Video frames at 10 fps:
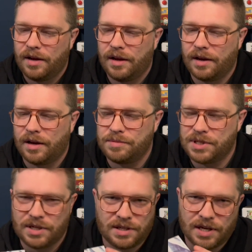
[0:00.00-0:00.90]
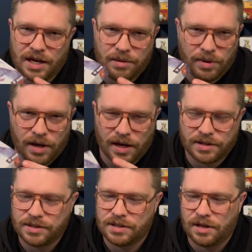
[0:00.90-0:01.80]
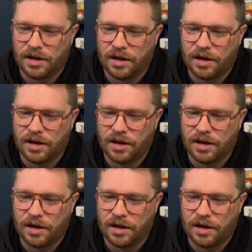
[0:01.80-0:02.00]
It comes in a tiny box.